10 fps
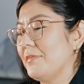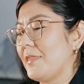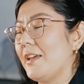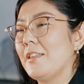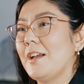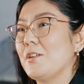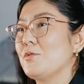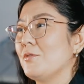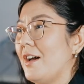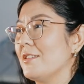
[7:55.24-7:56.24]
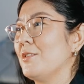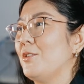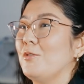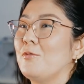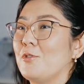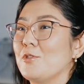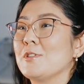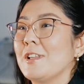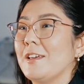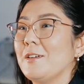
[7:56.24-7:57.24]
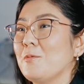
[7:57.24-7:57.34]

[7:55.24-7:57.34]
I think I should ask you first, like,